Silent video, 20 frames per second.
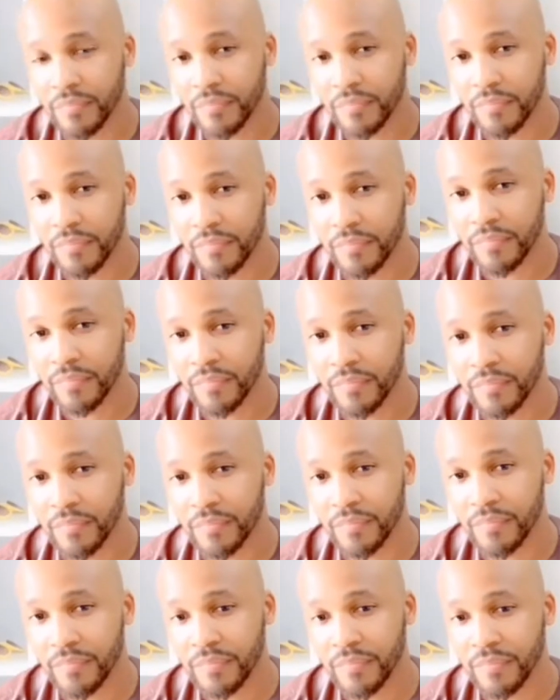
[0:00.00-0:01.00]

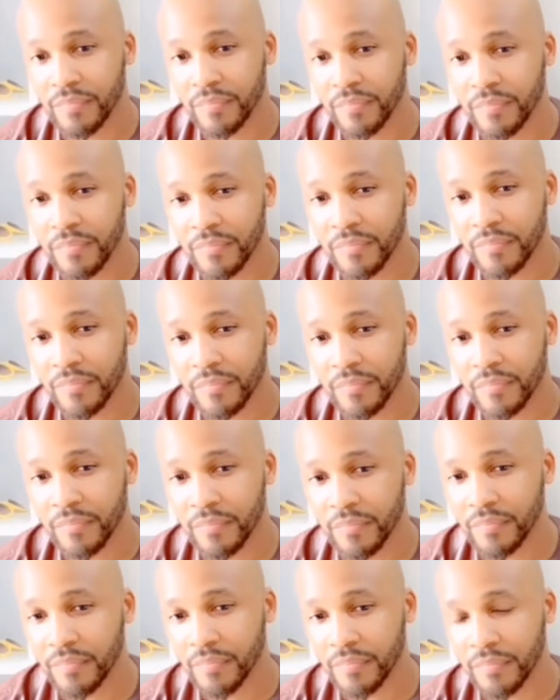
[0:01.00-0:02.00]

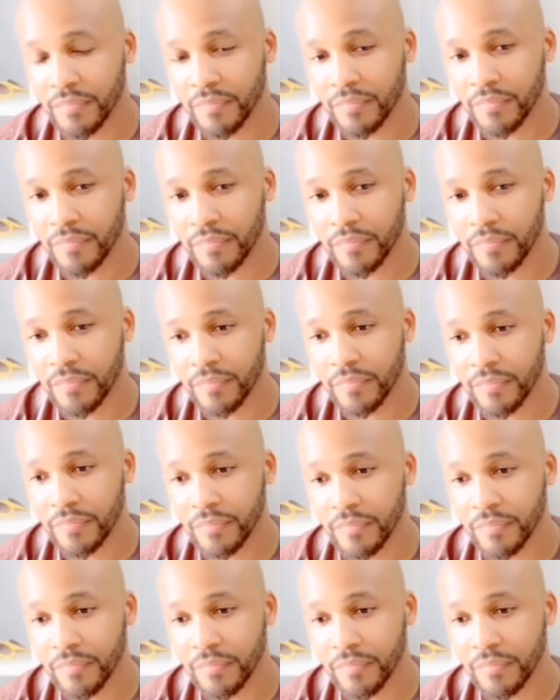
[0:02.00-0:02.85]
This person isn't speaking.